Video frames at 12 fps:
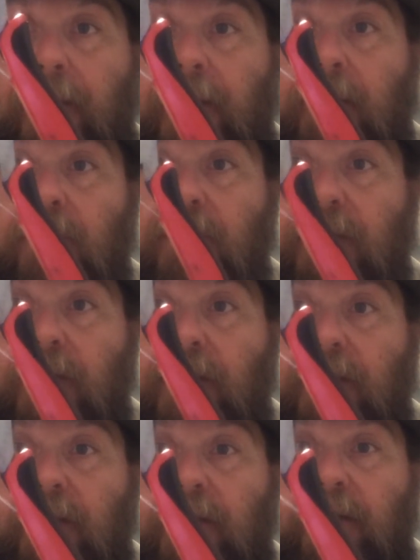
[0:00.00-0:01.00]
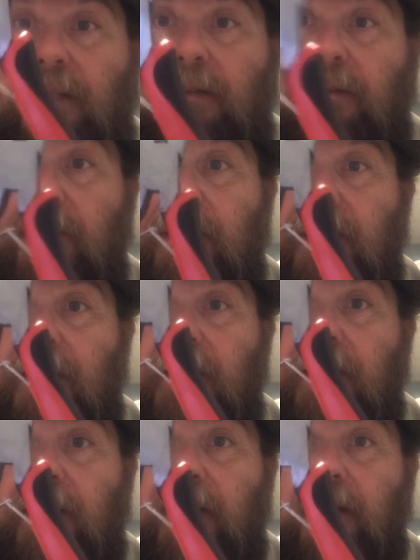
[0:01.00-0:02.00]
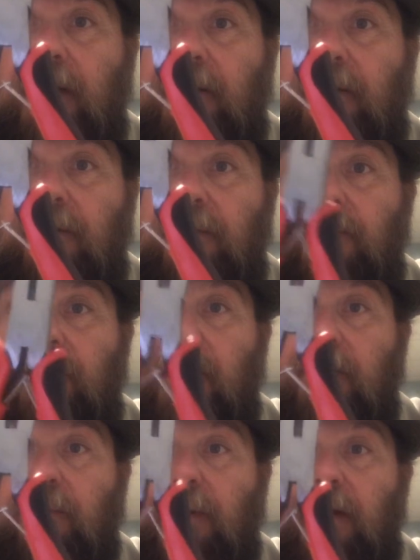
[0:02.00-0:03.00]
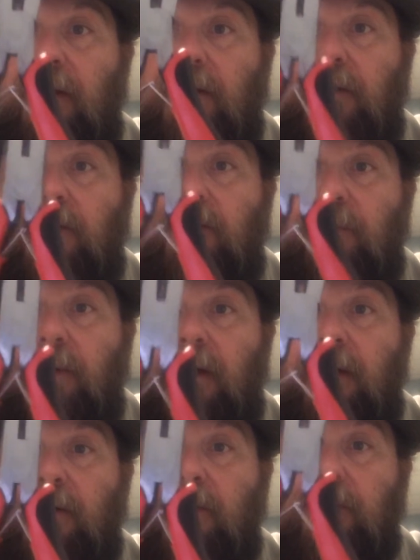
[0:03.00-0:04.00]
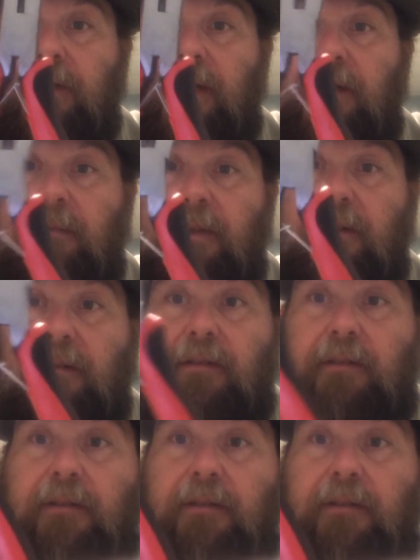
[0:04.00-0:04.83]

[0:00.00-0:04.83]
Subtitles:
And I'm going to tell you, the secret to any kind of pliers that you buy to do chainmail